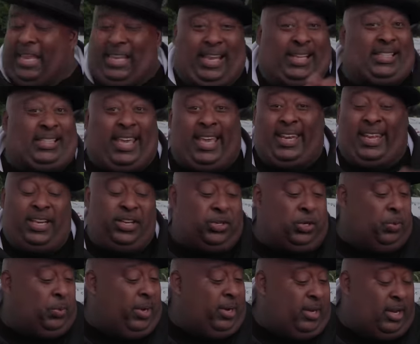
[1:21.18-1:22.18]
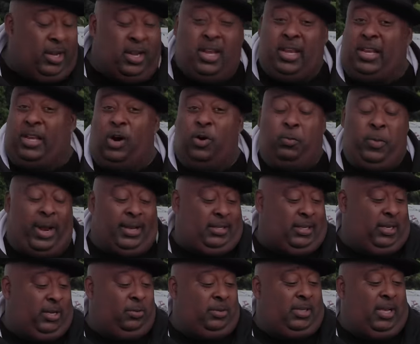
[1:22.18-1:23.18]
let's get into it. No
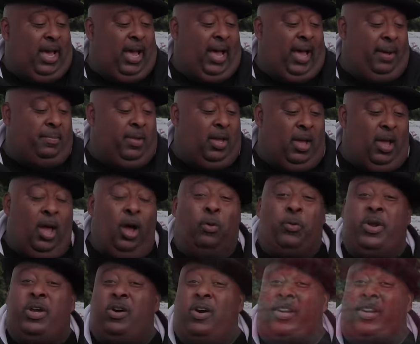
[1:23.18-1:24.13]
wasting no time. We're